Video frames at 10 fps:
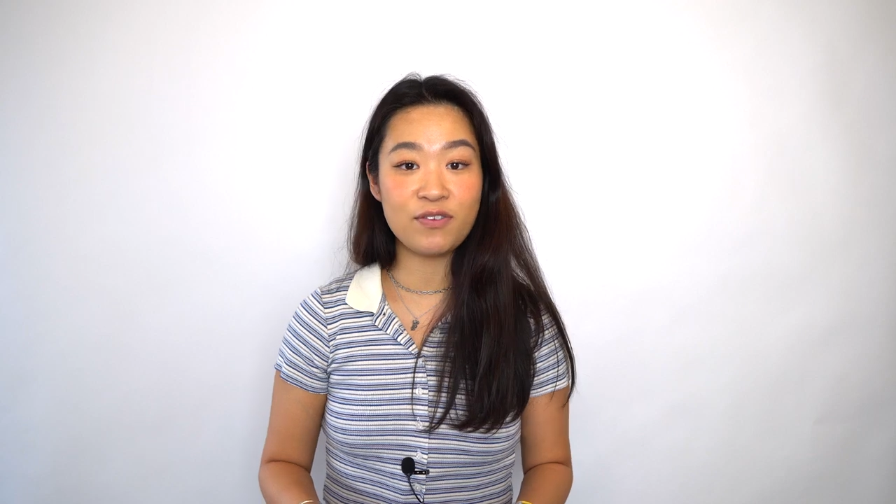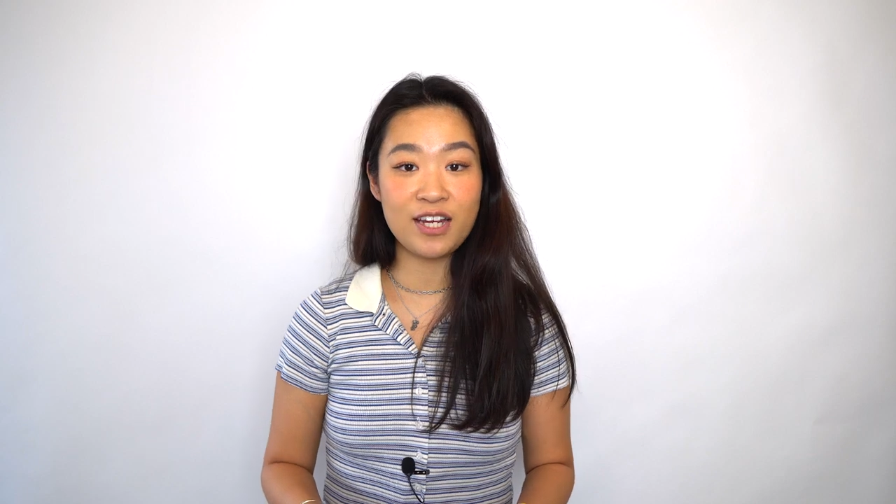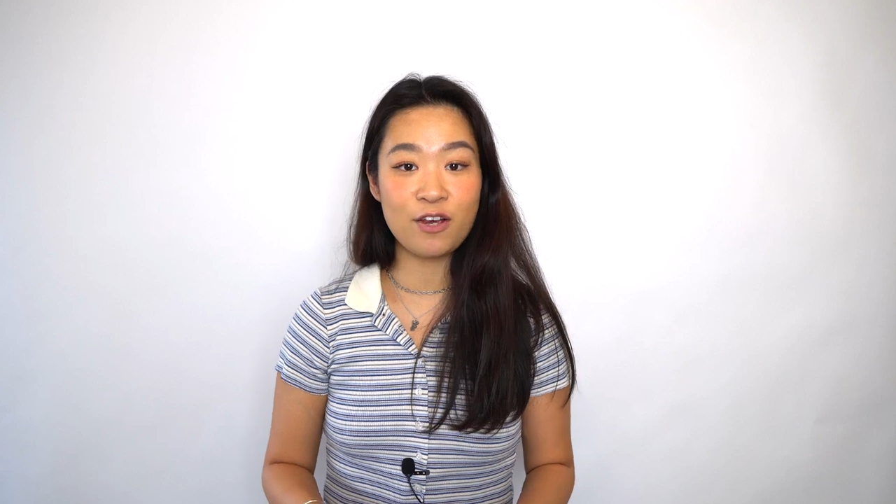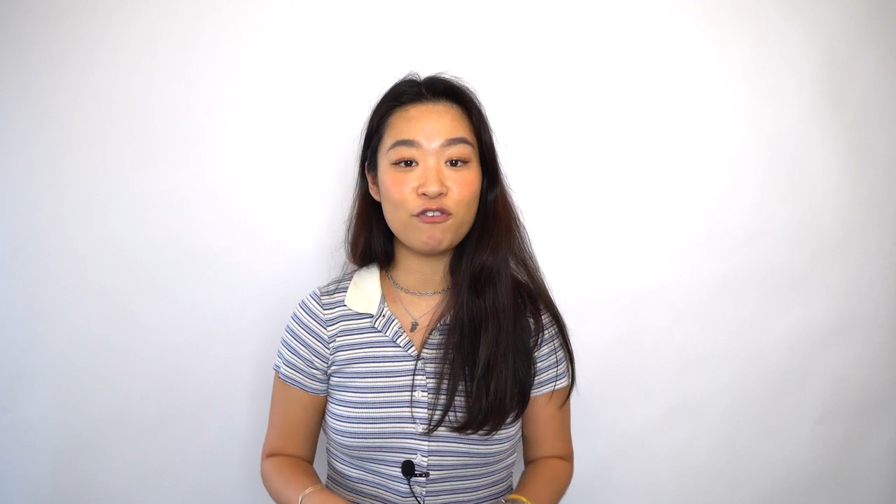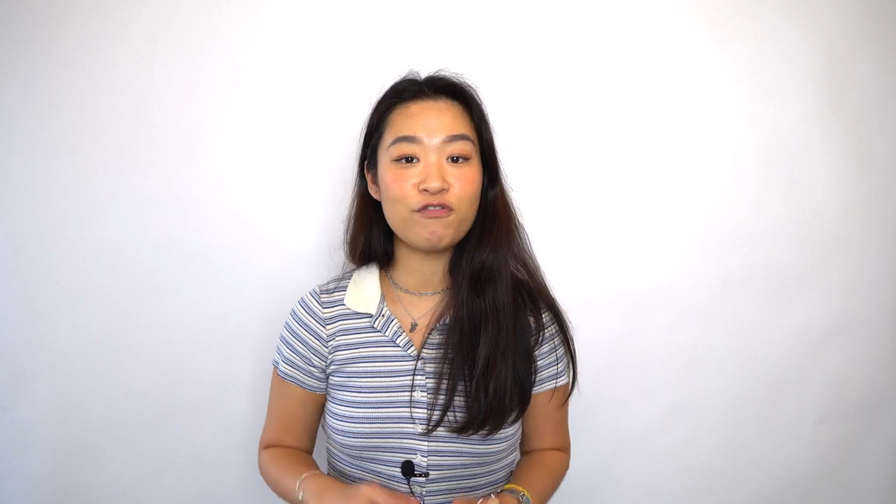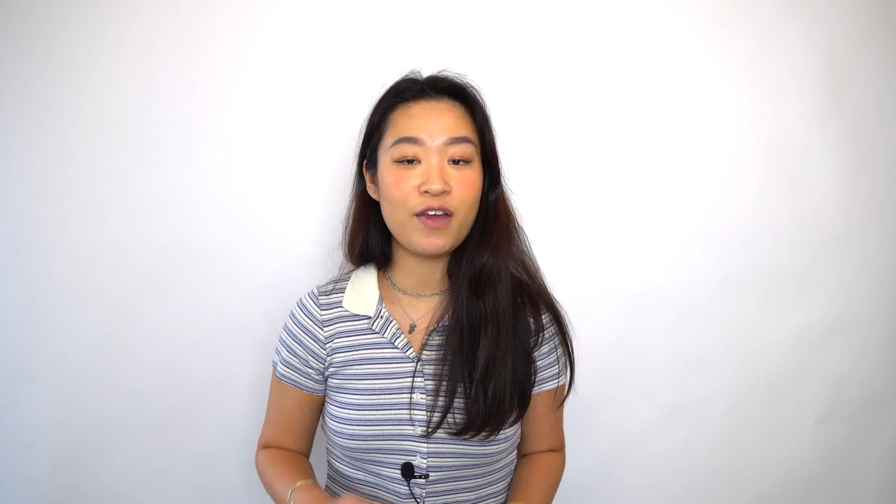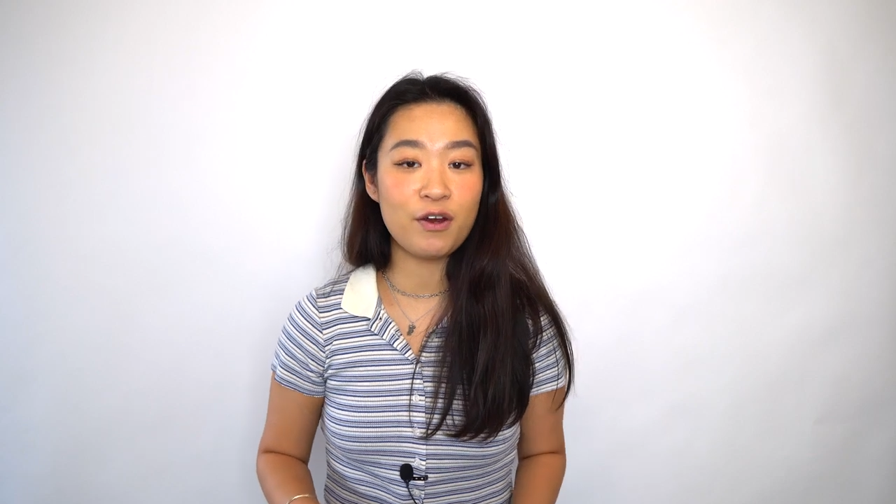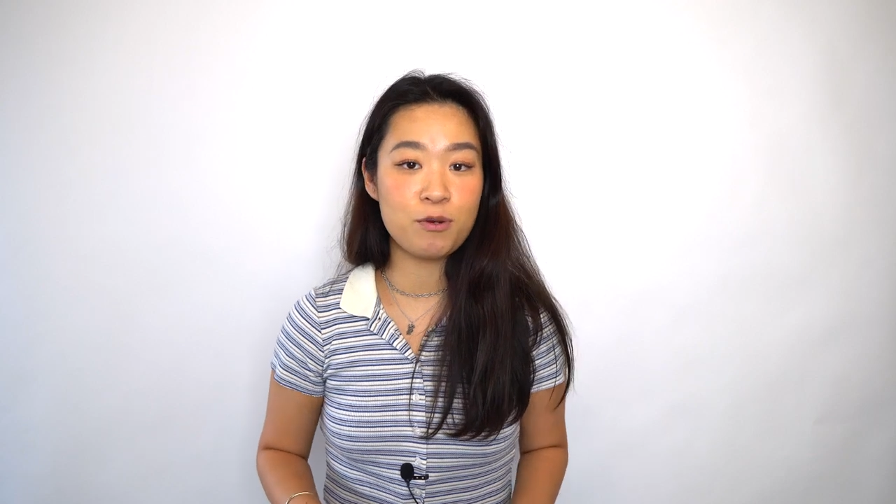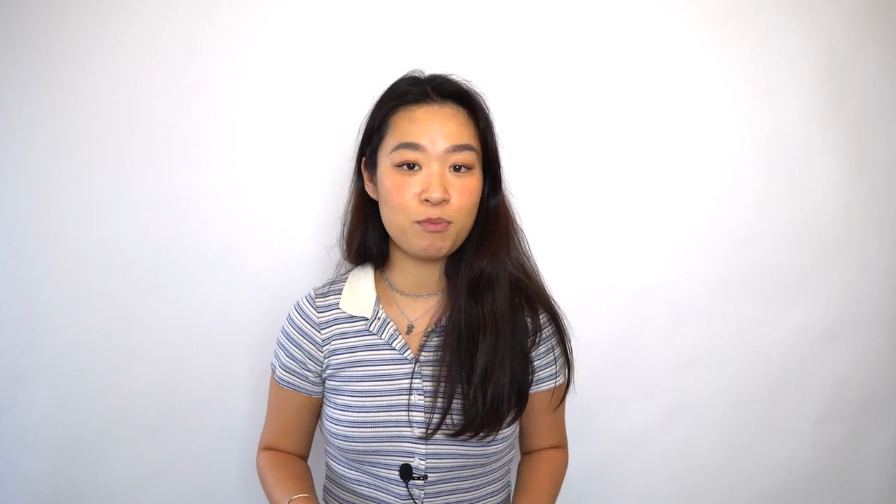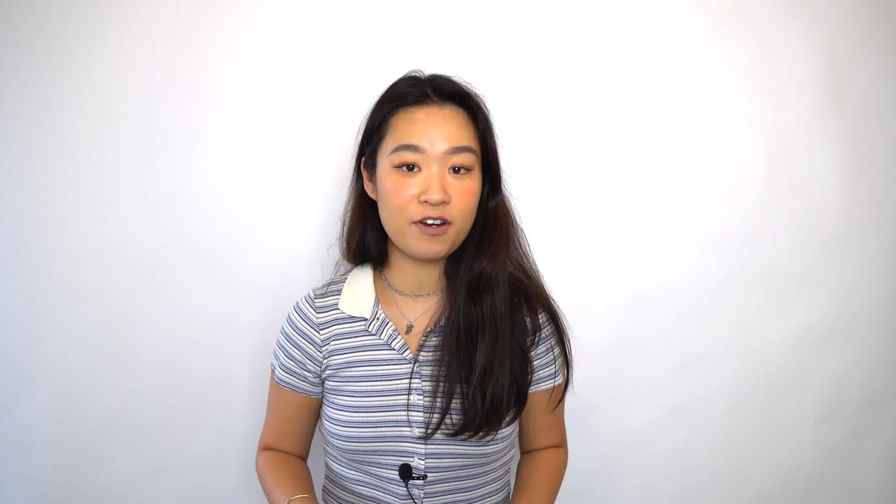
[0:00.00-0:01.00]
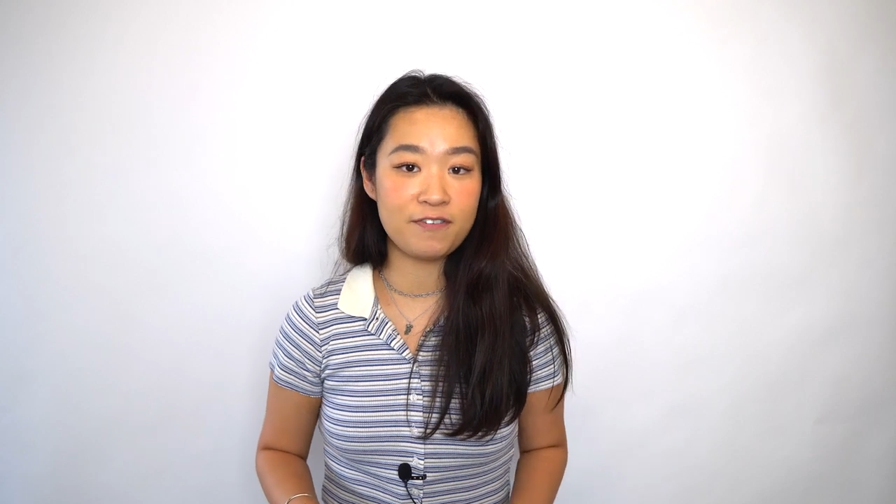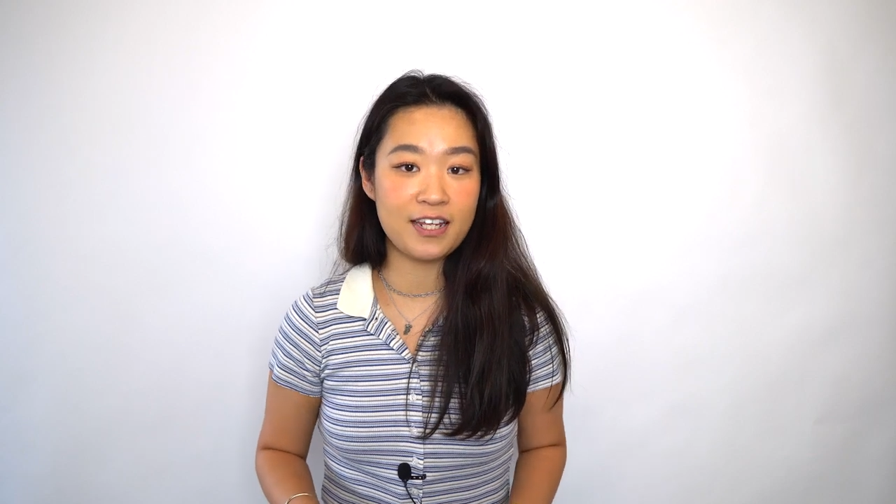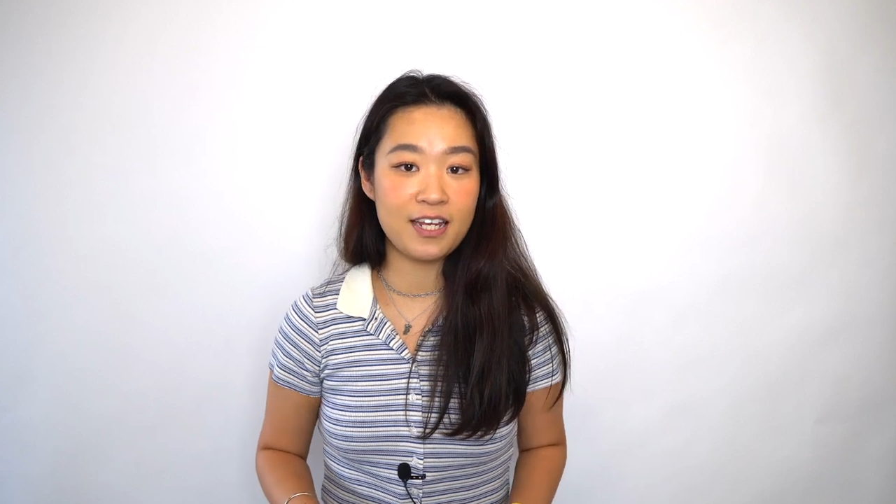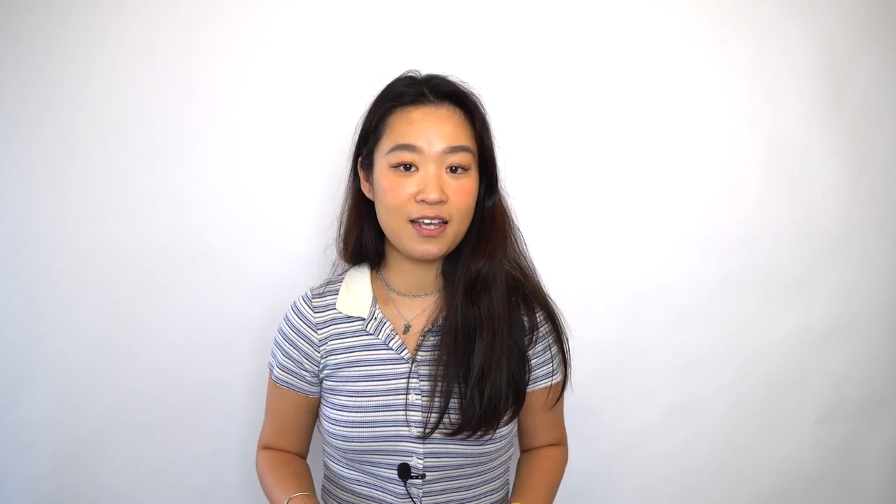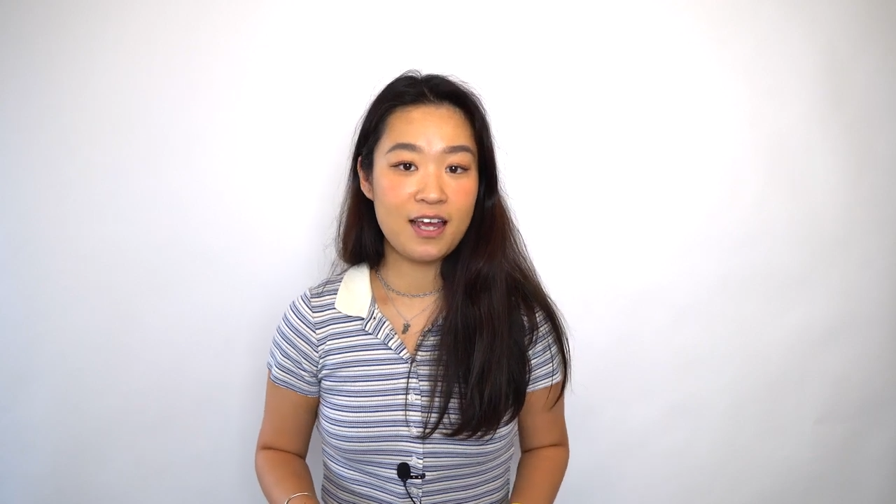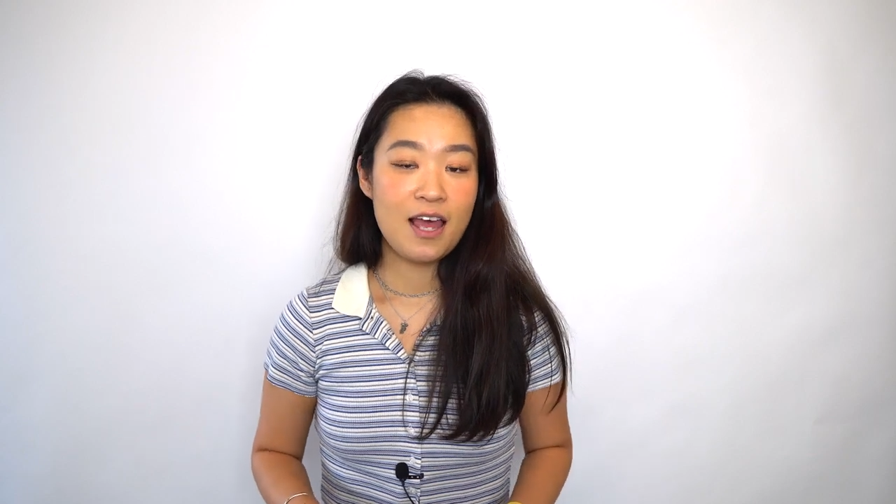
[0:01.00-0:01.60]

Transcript: video very briefly,